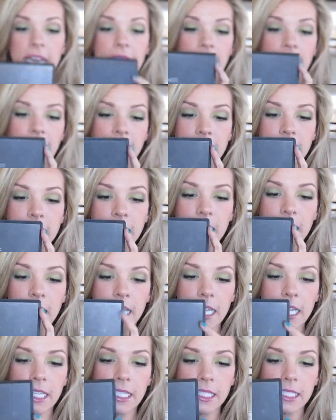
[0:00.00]
Next
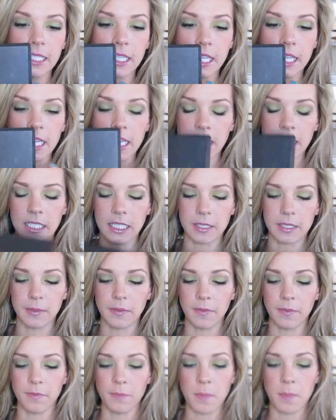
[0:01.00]
is
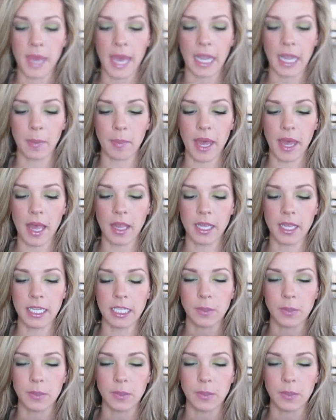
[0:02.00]
this MAC palette.